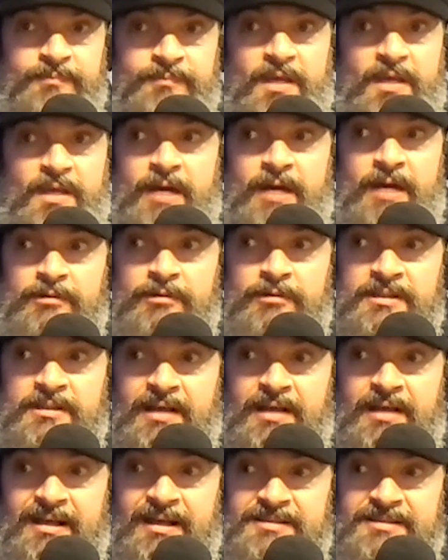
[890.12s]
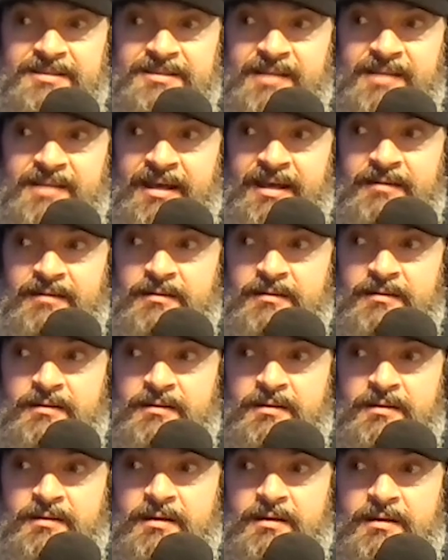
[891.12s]
I realized that
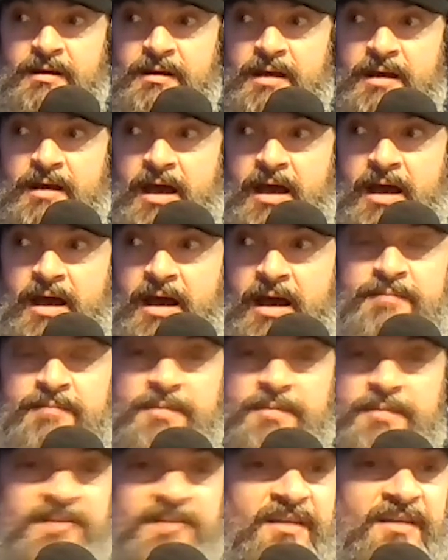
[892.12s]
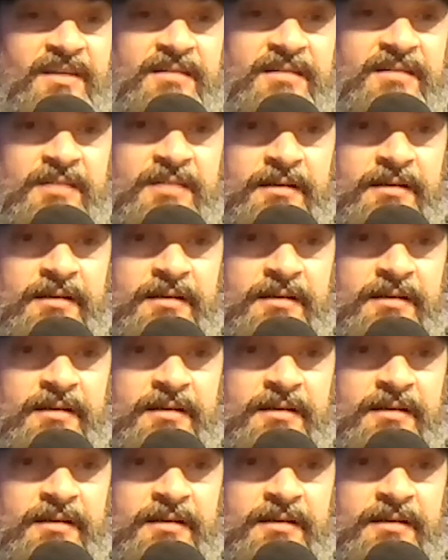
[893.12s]
I didn't miss anything.